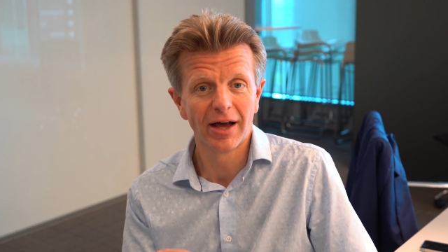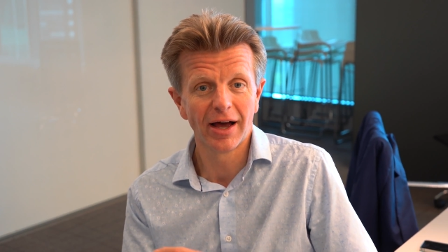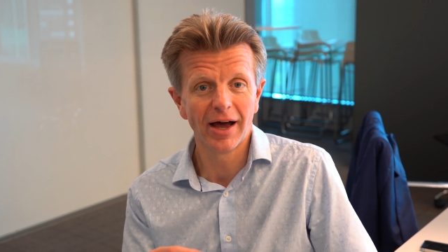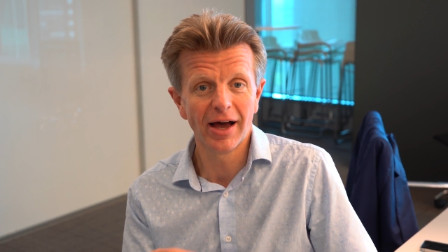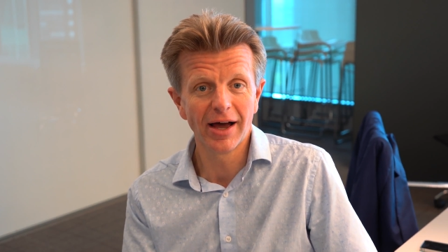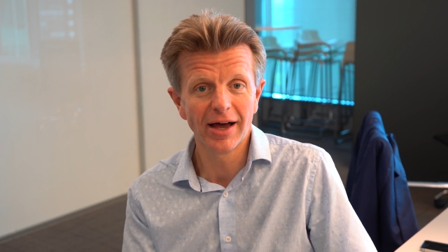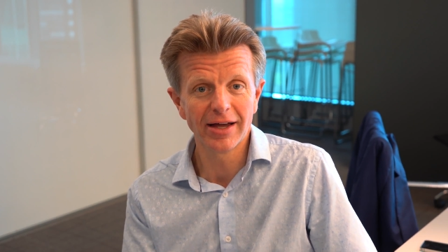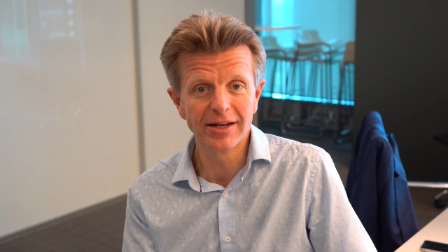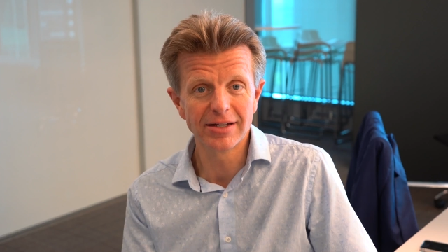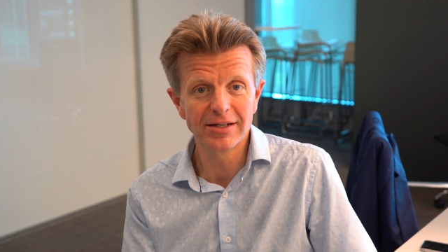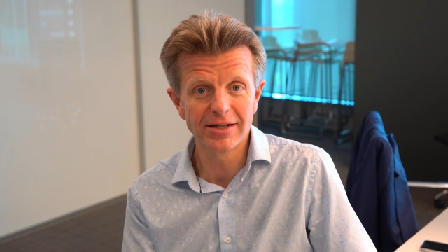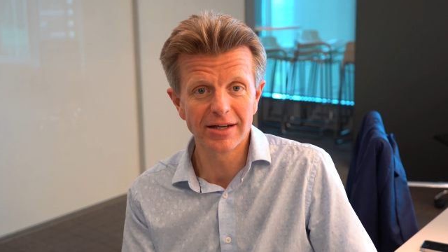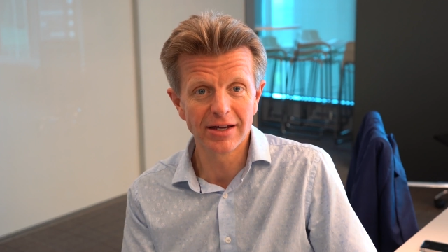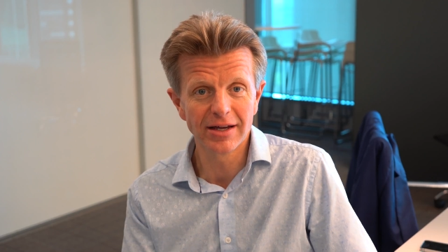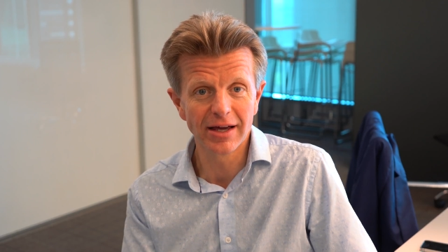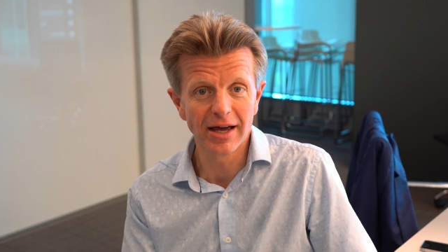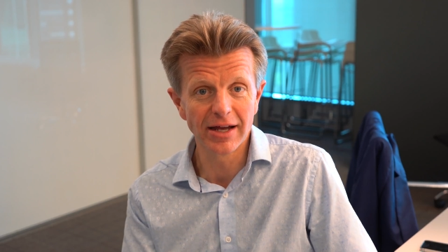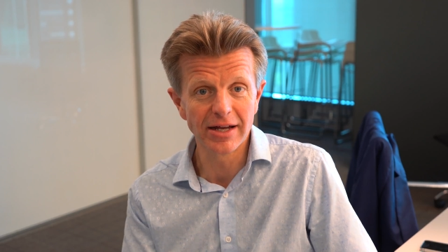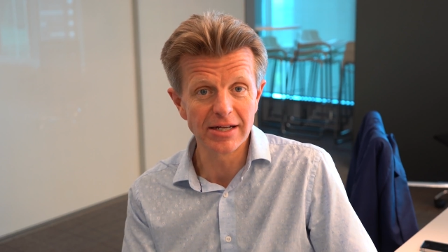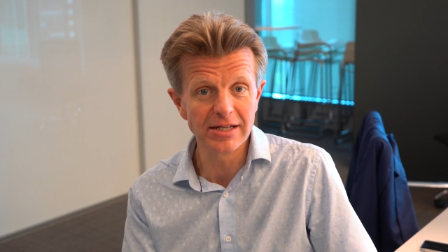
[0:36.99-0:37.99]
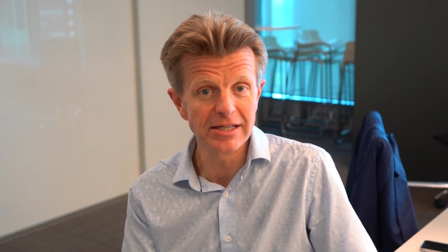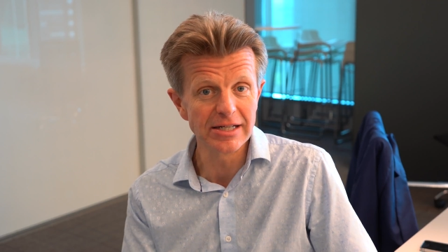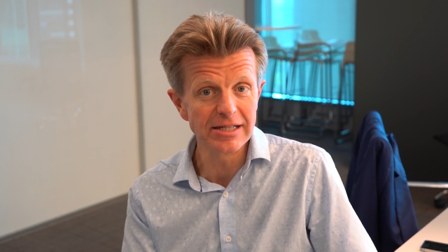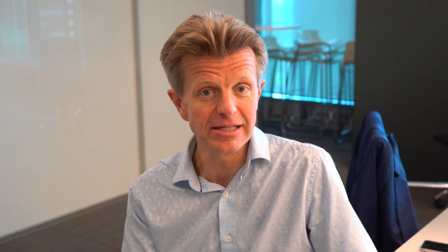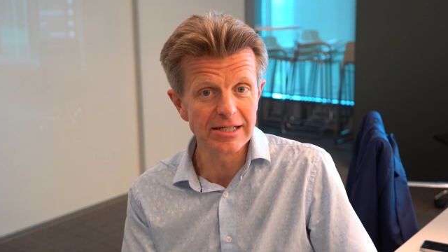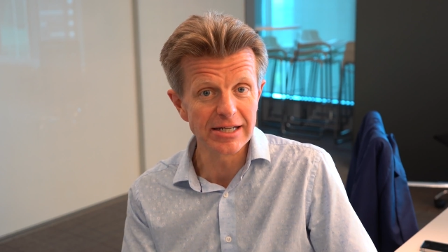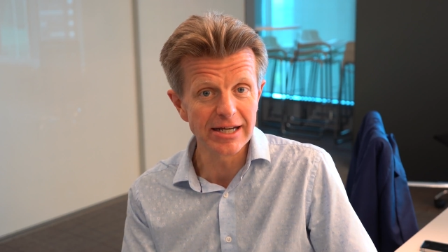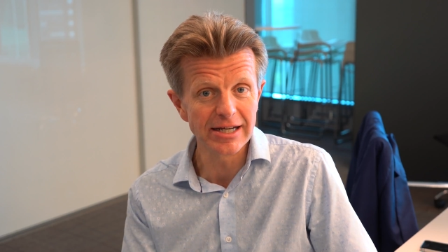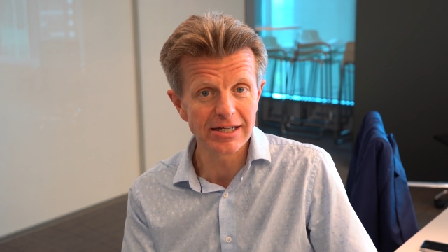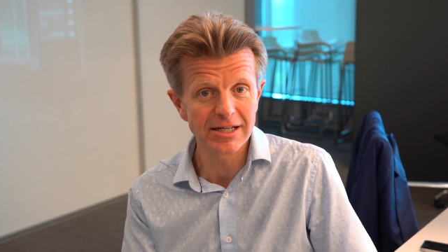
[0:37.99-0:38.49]
and indeed
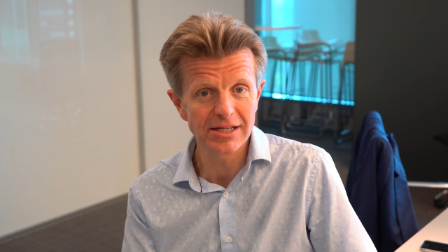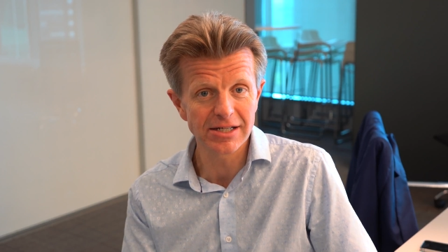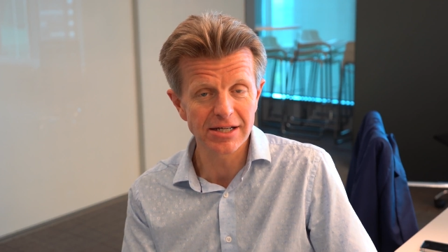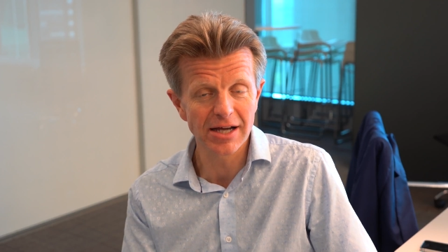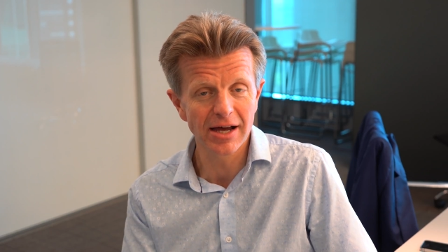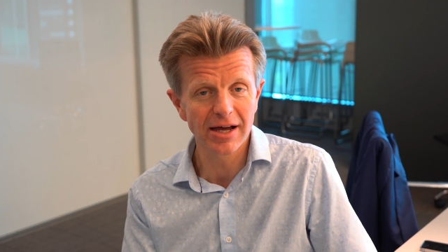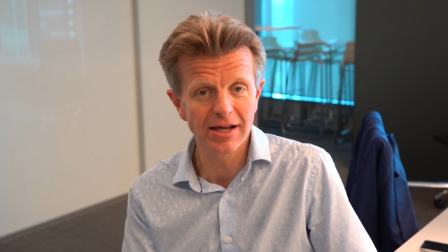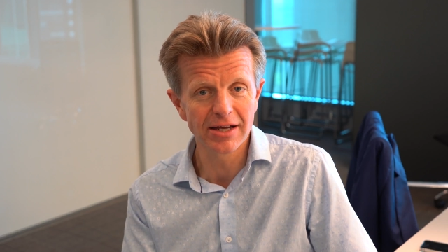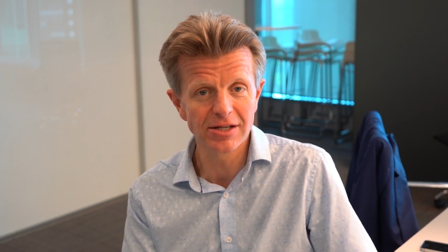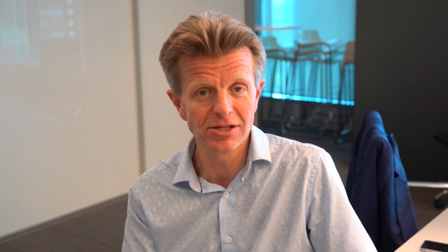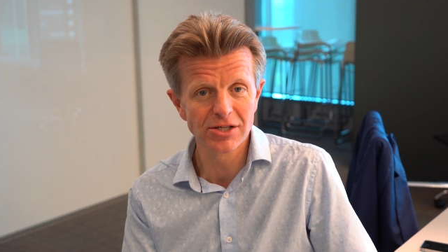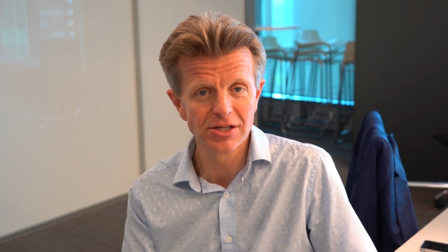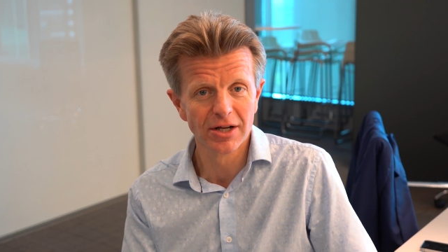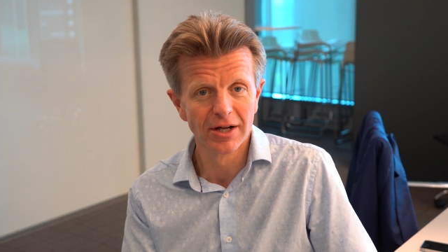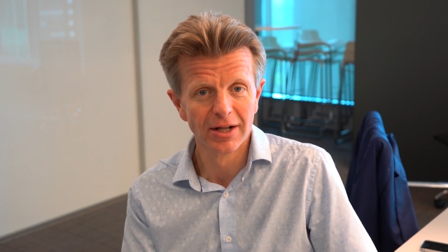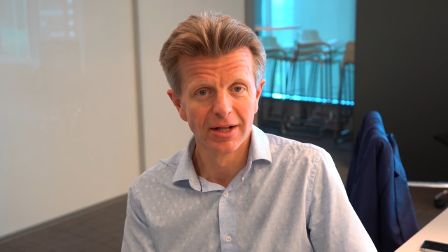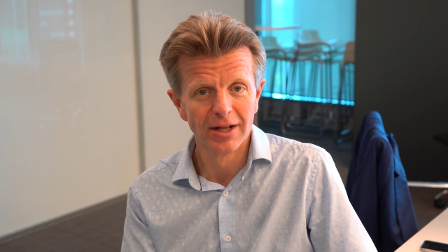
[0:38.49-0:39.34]
data science.